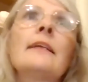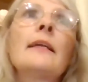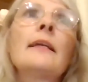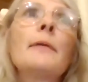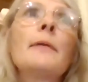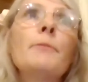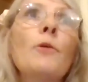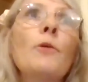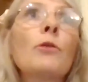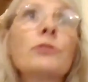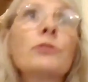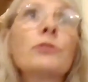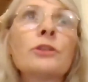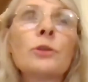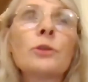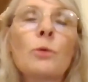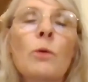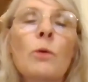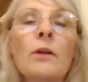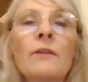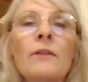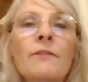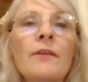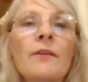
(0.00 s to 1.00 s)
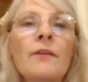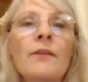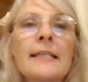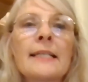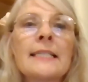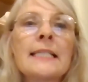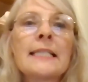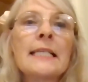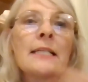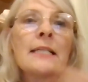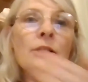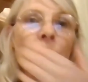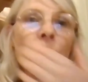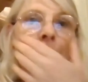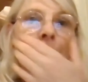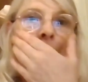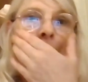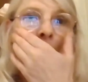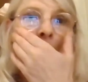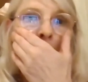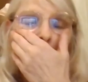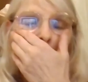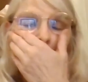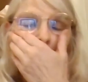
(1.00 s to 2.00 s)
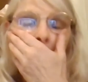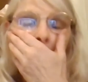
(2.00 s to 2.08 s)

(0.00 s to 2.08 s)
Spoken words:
and I'm not a qualified teacher.